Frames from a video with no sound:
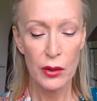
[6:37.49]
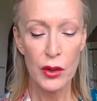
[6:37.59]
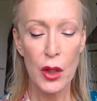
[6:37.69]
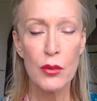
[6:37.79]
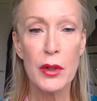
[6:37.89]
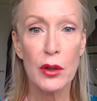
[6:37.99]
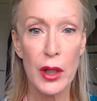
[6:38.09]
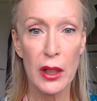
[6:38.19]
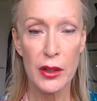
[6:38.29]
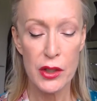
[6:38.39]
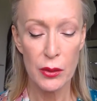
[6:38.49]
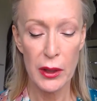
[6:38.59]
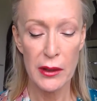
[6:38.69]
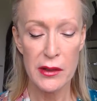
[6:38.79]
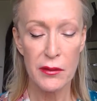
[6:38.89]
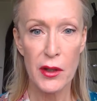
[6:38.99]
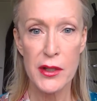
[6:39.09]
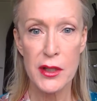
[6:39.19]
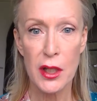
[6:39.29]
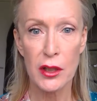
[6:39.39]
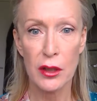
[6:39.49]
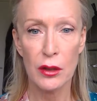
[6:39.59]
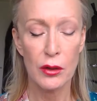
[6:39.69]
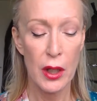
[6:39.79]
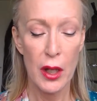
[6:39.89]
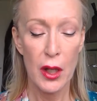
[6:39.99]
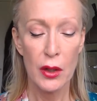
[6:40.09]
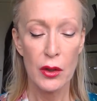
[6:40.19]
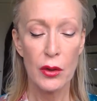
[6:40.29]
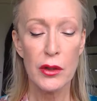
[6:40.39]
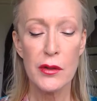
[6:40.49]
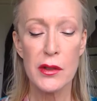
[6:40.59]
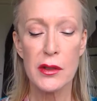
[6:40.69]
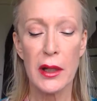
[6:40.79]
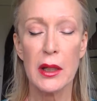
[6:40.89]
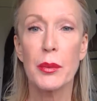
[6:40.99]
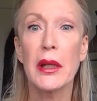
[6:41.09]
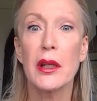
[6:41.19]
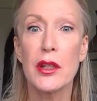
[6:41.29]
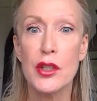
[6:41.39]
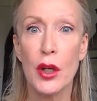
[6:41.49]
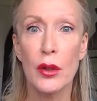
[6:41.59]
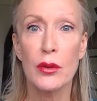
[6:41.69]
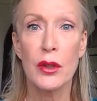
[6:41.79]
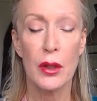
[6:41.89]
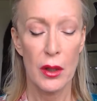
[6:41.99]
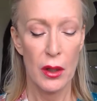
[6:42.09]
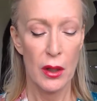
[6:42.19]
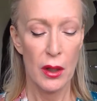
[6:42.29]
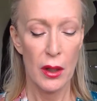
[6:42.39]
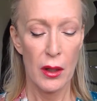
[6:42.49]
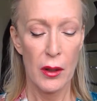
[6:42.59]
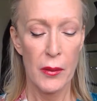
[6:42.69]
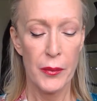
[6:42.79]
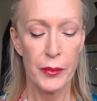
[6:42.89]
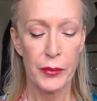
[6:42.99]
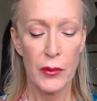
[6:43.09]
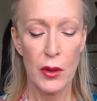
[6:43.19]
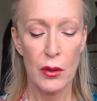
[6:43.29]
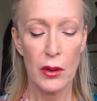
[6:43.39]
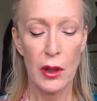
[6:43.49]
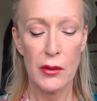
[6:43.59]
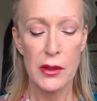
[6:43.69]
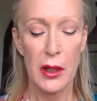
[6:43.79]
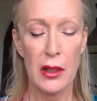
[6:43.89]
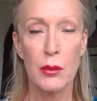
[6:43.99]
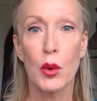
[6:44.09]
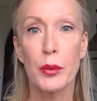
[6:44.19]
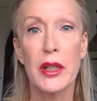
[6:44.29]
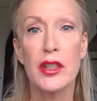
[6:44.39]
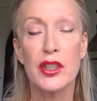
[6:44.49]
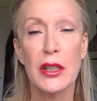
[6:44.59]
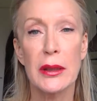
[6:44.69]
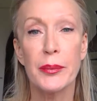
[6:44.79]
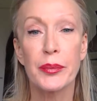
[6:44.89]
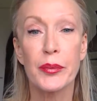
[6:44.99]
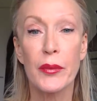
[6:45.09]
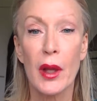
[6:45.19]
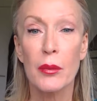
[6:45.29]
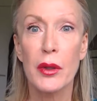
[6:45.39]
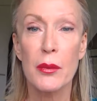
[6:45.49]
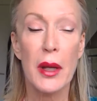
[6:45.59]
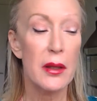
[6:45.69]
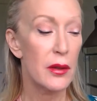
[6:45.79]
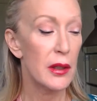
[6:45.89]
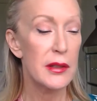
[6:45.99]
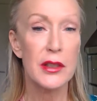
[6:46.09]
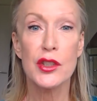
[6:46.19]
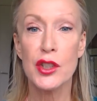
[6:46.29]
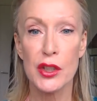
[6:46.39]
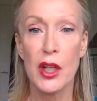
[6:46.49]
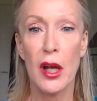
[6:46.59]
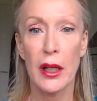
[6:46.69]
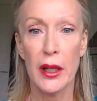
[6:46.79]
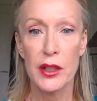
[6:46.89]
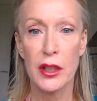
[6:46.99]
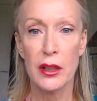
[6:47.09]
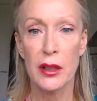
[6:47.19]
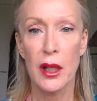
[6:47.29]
No real colour to it, it's very subtle. You can use a slightly pinky tone, you can go slightly more peachy, but the main thing is it's just a highlighter.